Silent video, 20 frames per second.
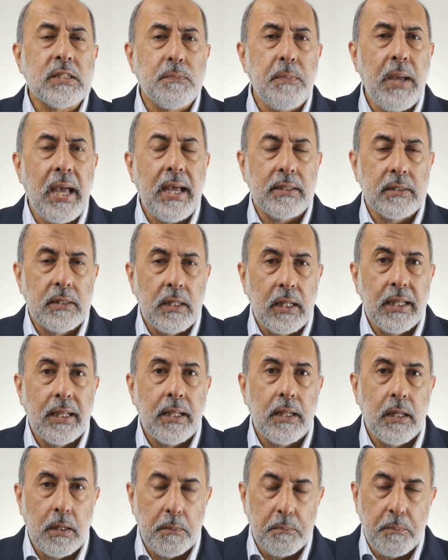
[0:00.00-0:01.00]
man
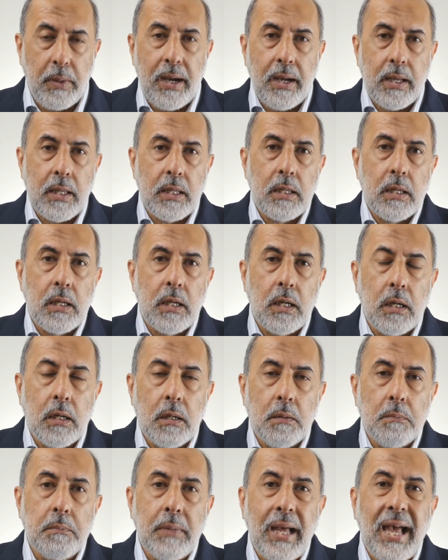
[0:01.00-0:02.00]
by
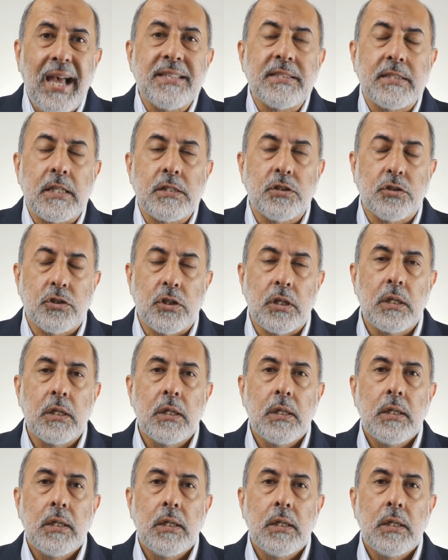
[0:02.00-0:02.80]
ancestry?